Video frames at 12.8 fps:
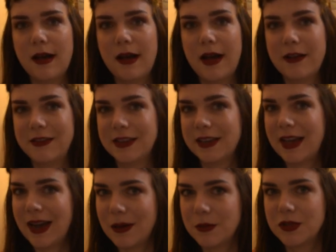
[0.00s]
haven't
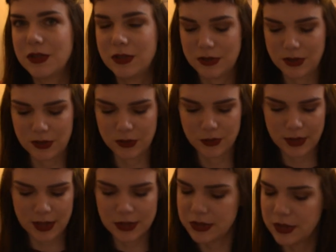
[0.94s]
captured the
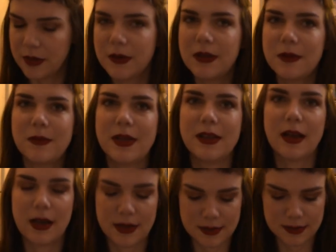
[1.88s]
creation of it
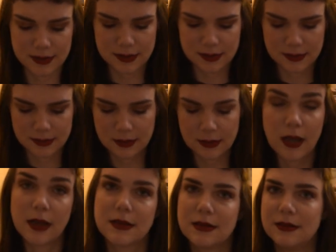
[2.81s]
because
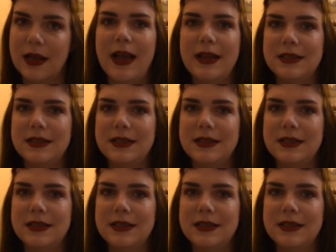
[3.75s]
that's a lie.